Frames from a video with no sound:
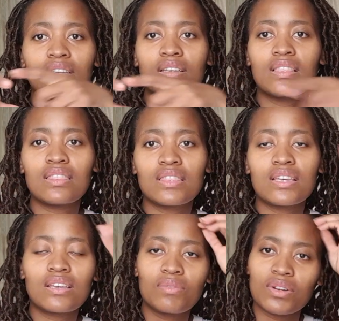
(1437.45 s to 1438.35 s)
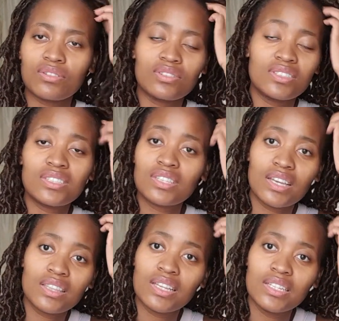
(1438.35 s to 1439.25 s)
and thick and whatnot. Just
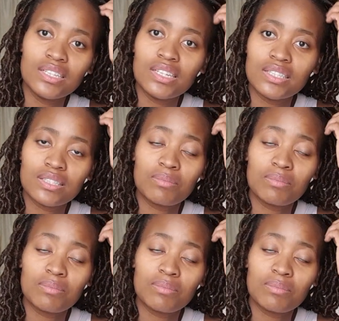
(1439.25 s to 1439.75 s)
get the Lilets